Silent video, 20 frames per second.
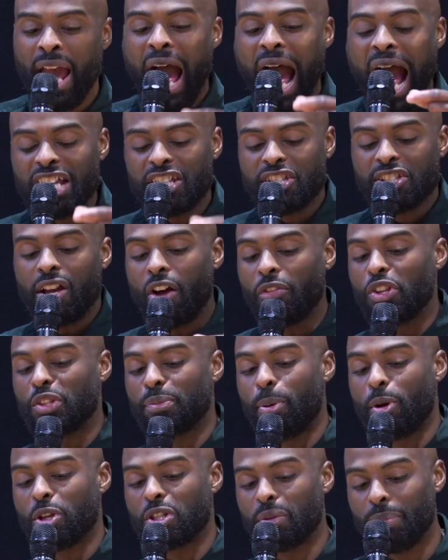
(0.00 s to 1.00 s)
I saw this
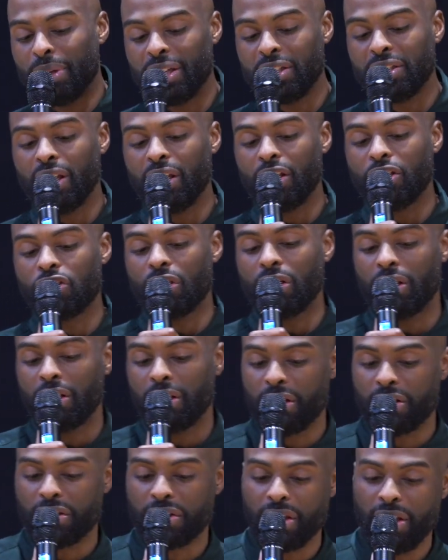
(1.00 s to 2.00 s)
person being diligent in
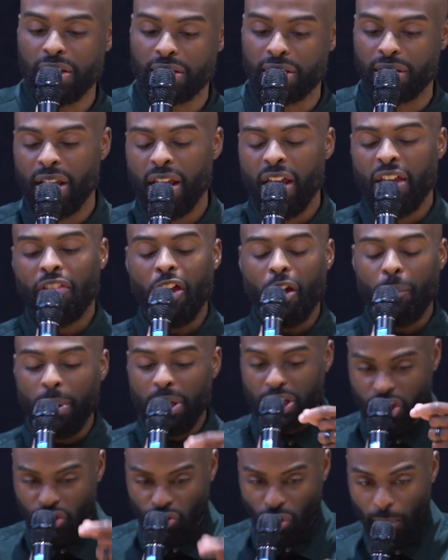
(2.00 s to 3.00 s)
this season. They'll be
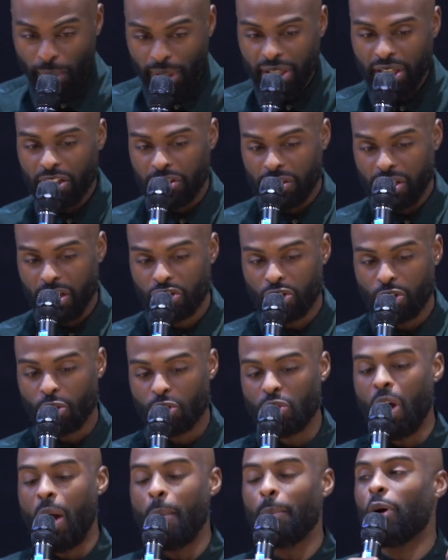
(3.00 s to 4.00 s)
extremely intentional,
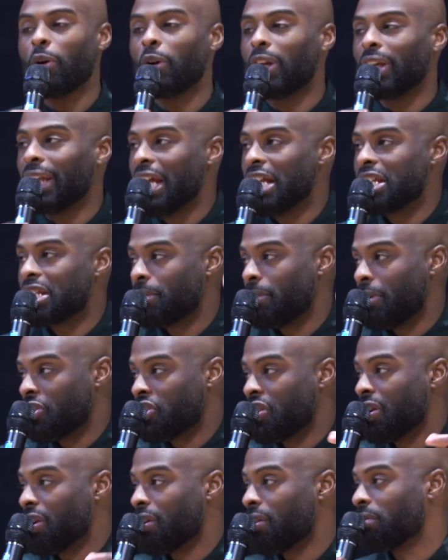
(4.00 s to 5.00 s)
so I'm going to lay some
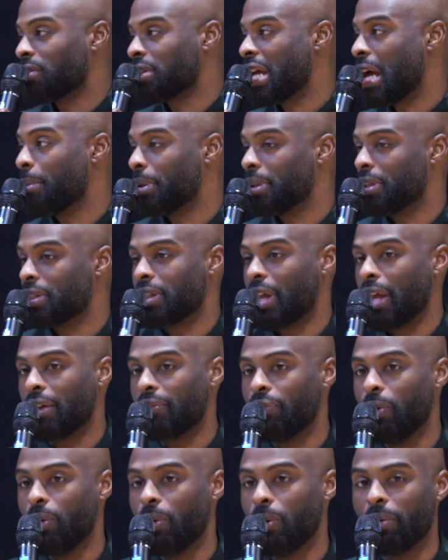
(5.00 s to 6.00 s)
cherry on top of this thing
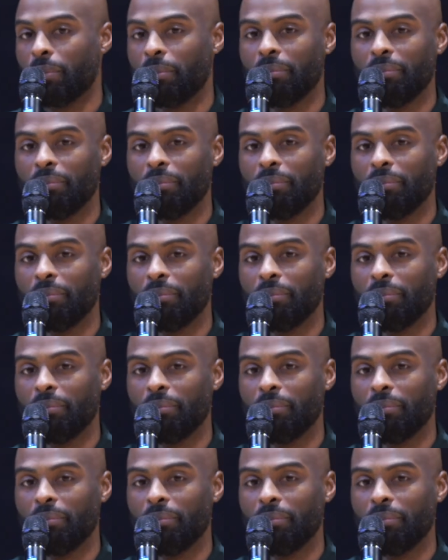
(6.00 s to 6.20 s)
for them.